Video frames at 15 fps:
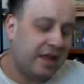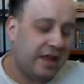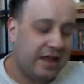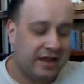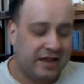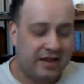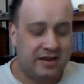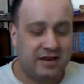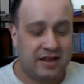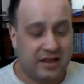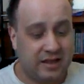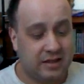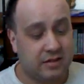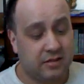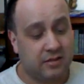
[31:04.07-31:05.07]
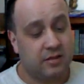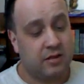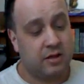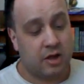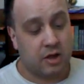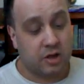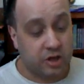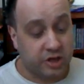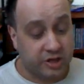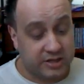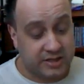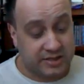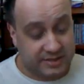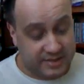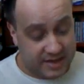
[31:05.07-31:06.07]
and it's a
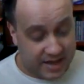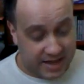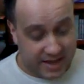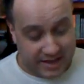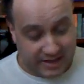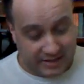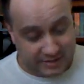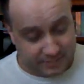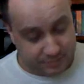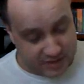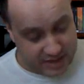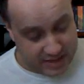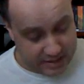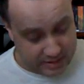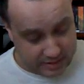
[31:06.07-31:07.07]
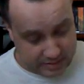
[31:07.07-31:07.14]
good size piece.